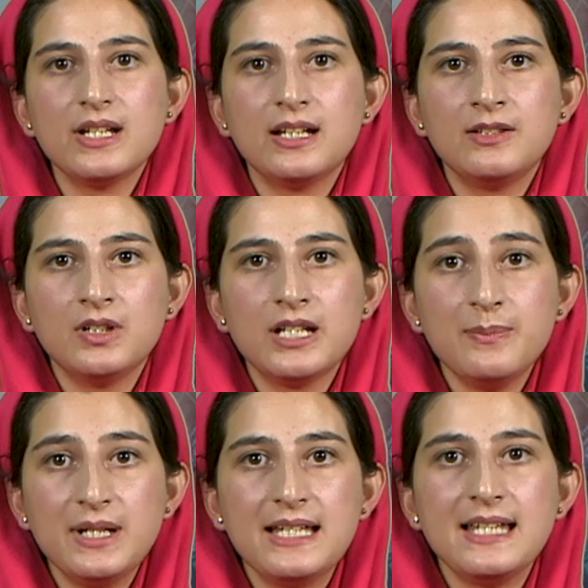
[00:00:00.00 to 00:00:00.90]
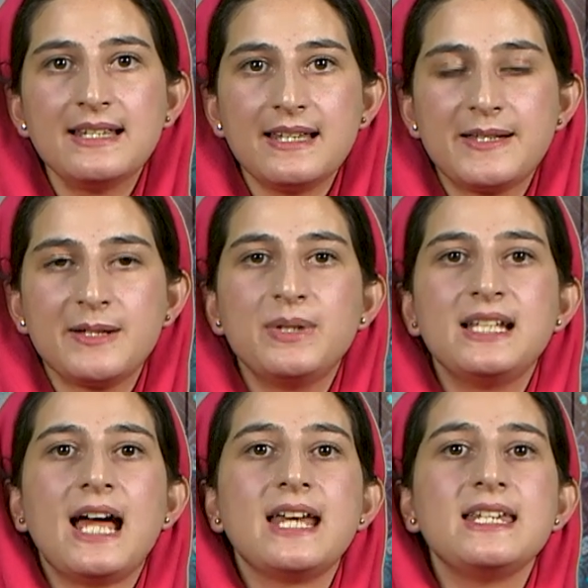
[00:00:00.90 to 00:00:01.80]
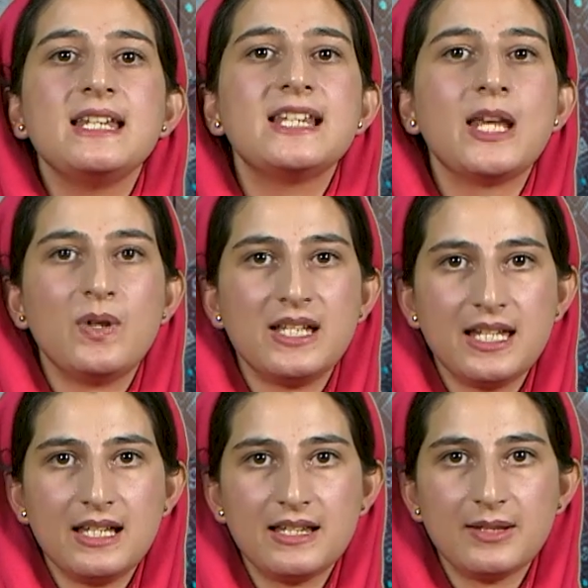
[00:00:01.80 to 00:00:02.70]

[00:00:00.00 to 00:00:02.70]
convertibility system in 1970s.